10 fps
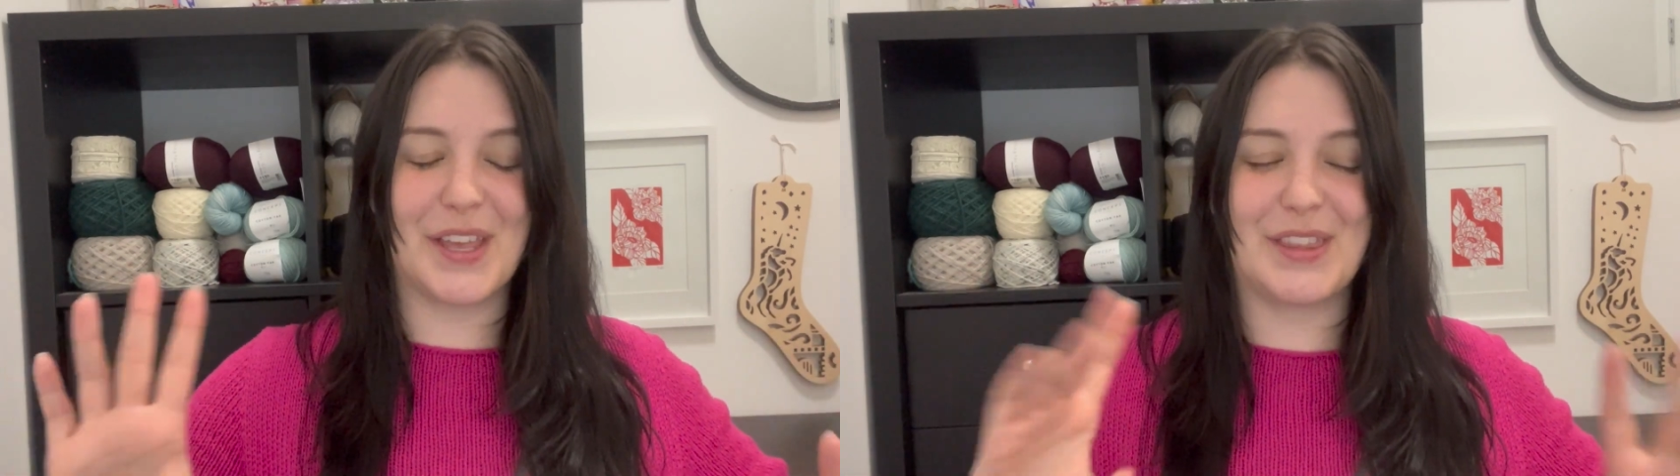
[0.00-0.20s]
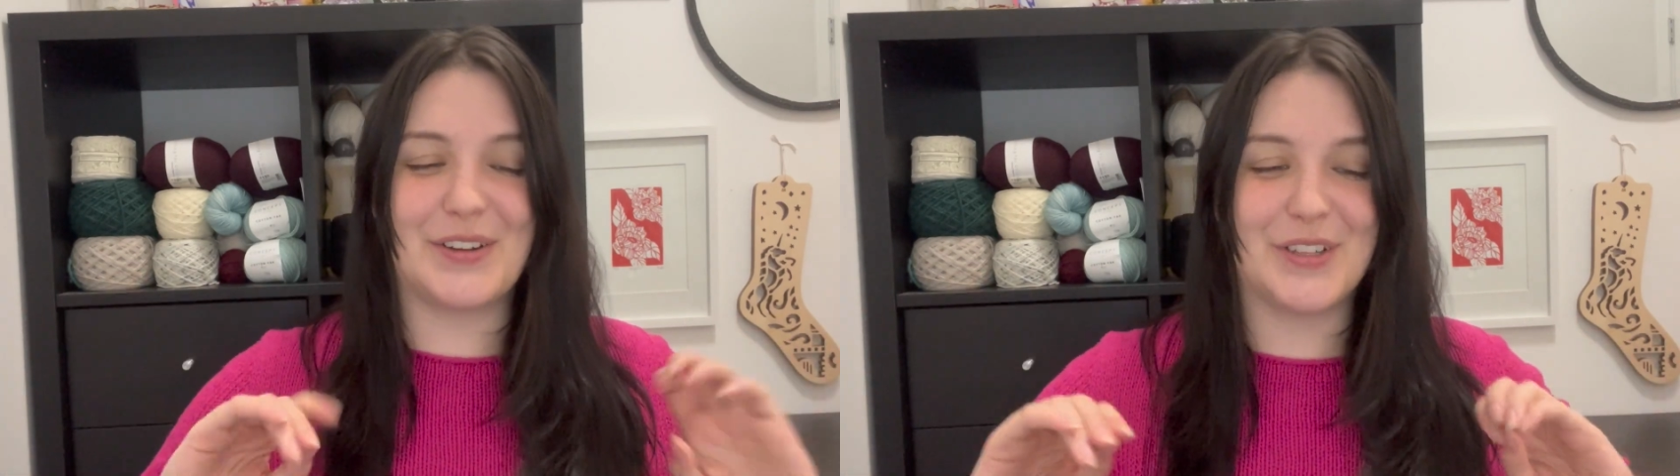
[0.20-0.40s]

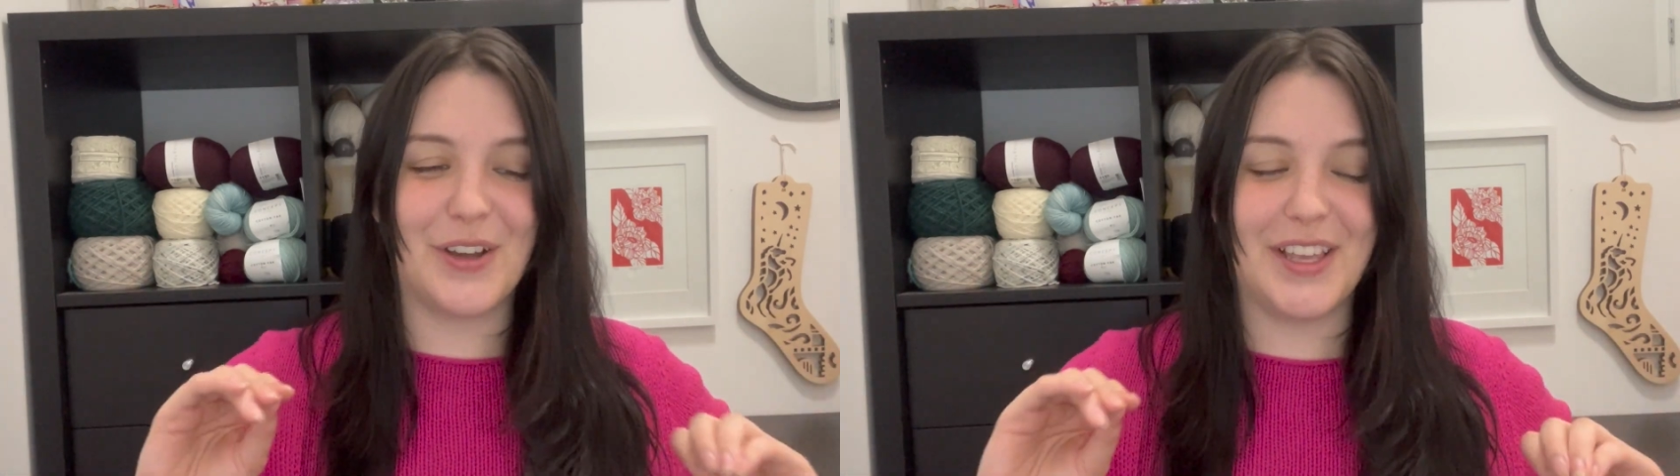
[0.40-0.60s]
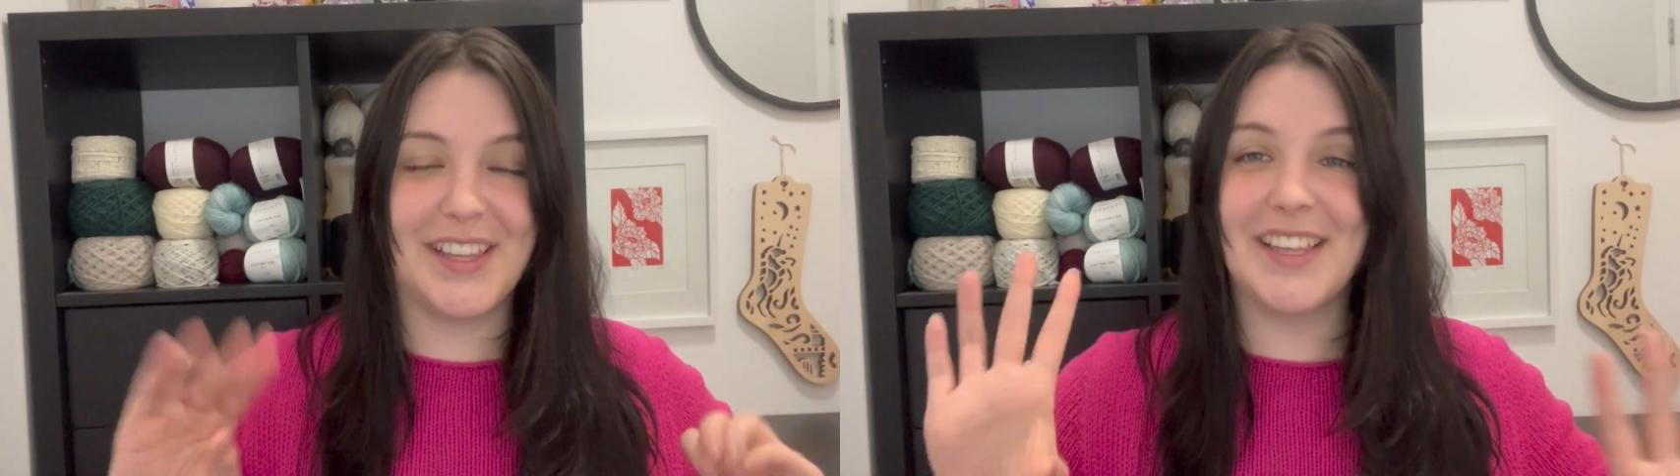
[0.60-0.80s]
like they were
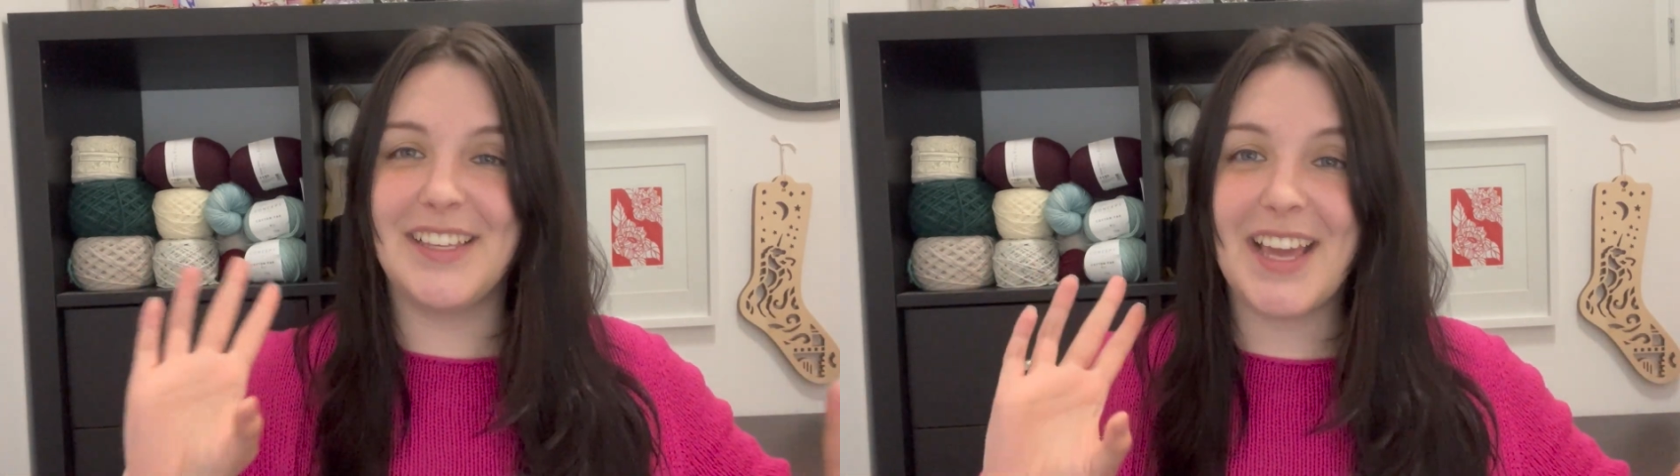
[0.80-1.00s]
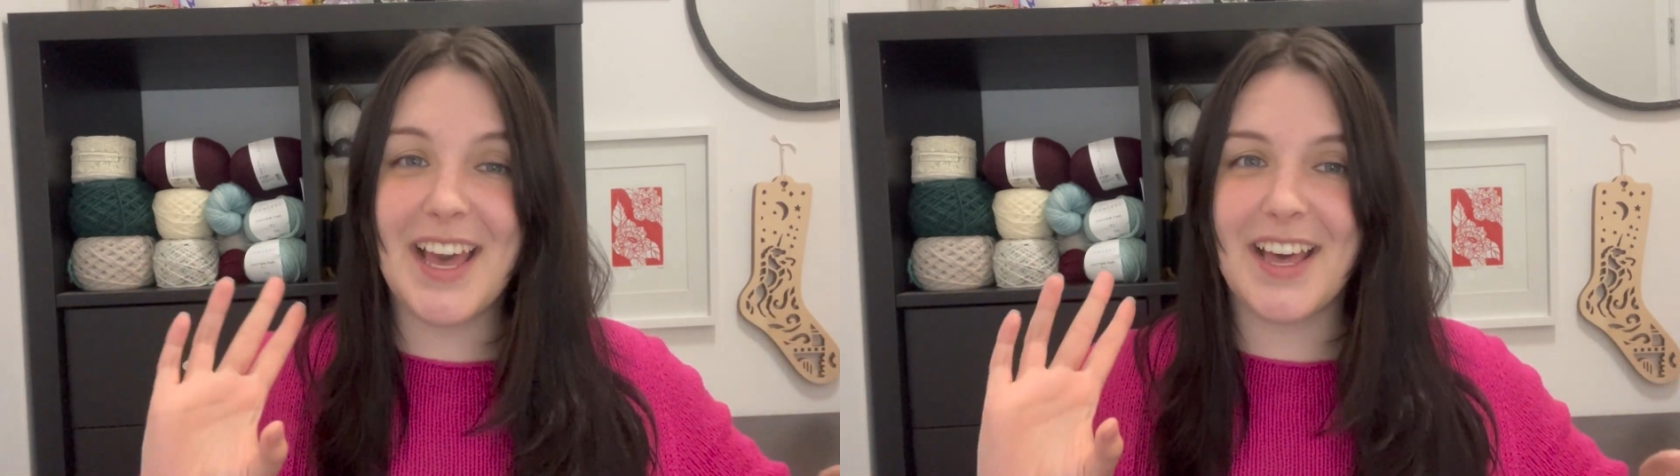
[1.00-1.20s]
talking like,
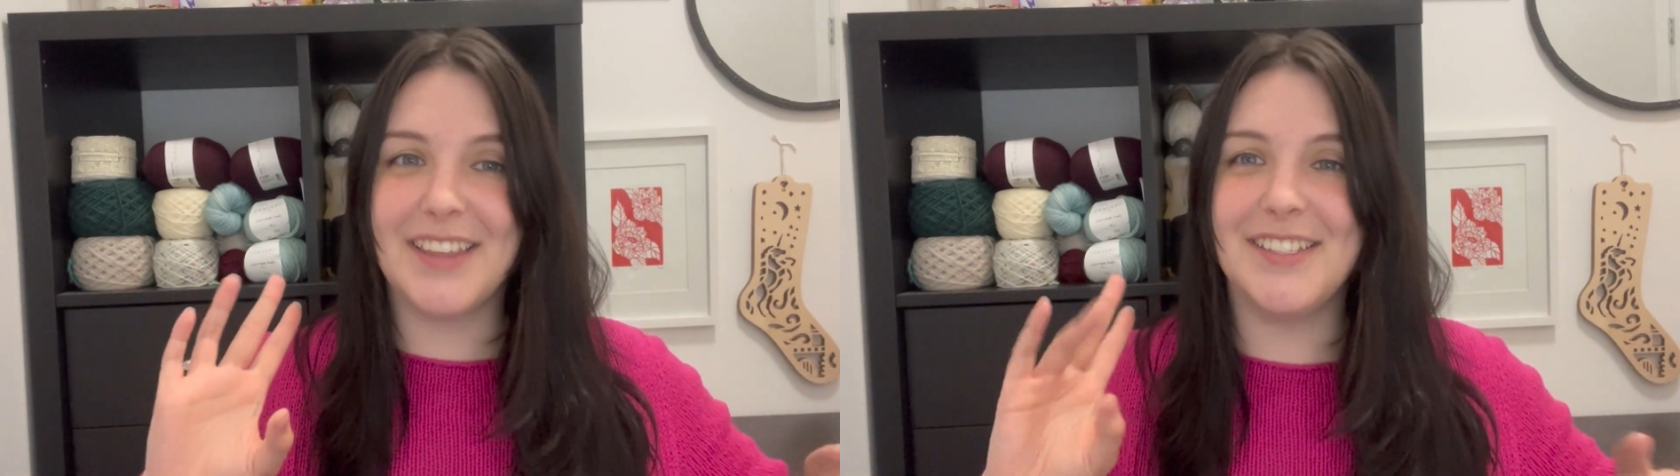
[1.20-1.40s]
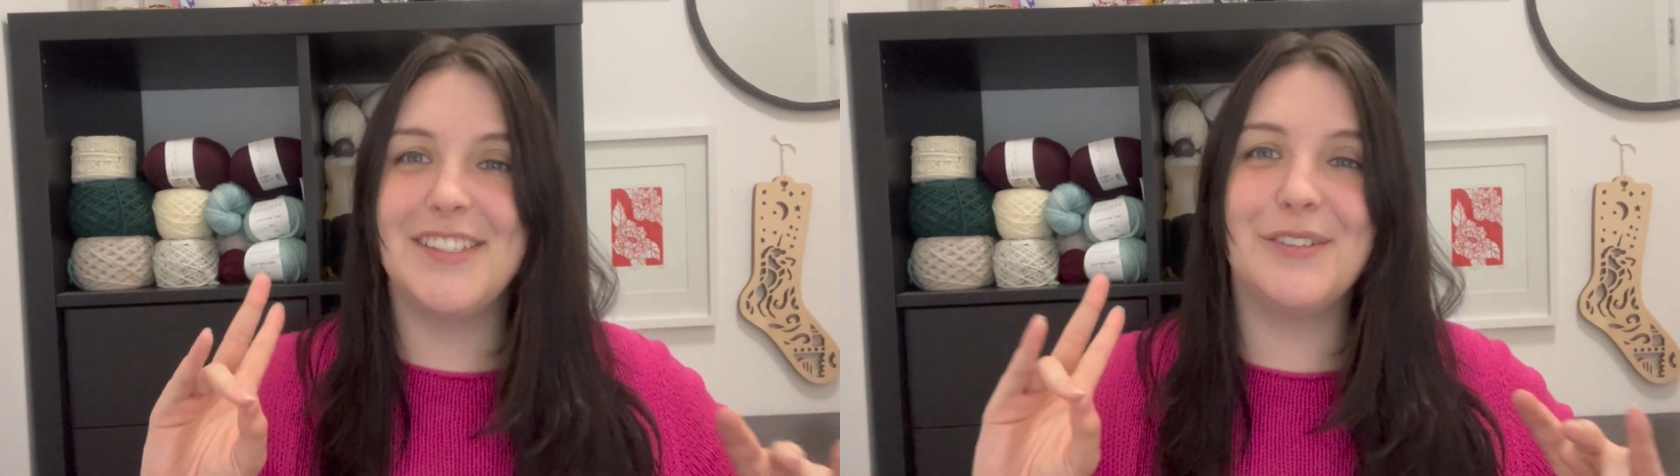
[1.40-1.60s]

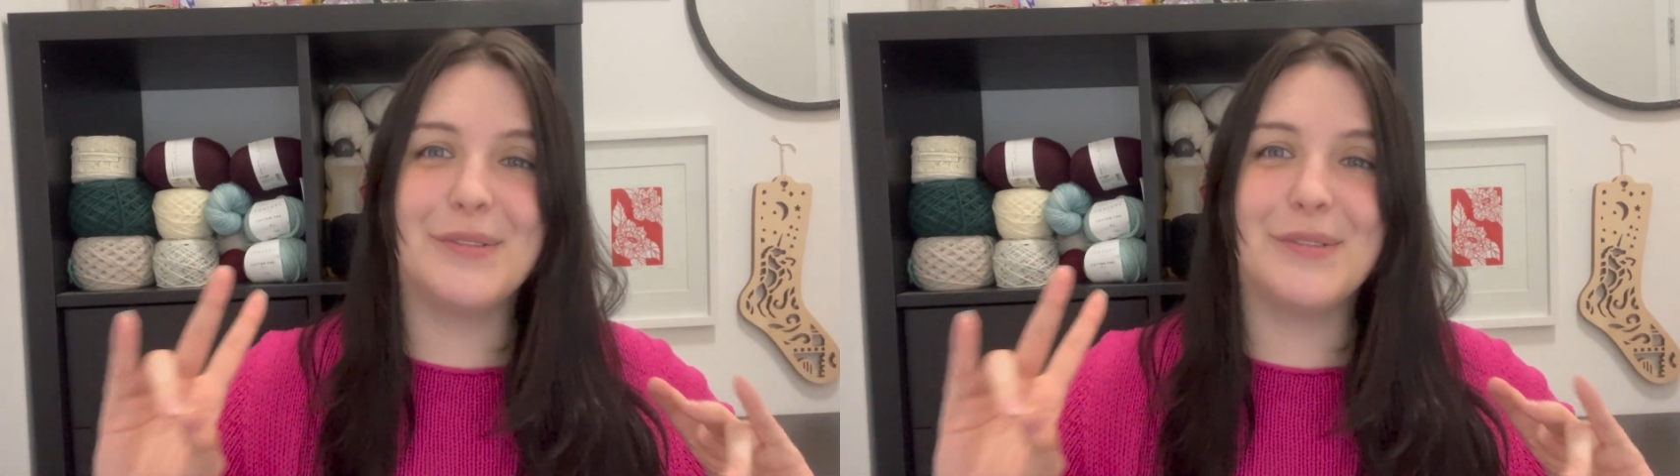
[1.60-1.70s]
yeah, this is